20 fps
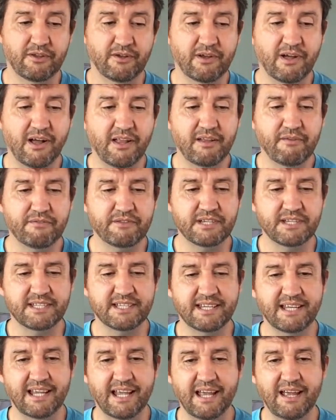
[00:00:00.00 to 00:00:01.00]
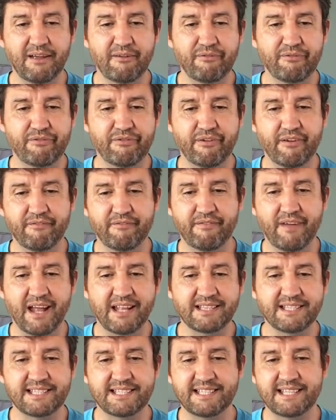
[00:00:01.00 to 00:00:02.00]
kind of just give
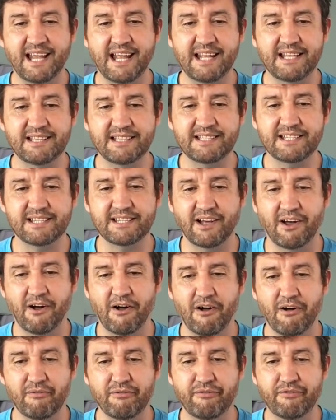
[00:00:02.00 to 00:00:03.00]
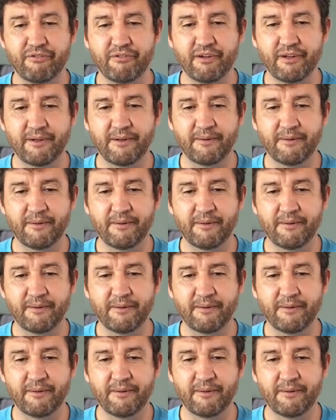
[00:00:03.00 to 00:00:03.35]
that sense of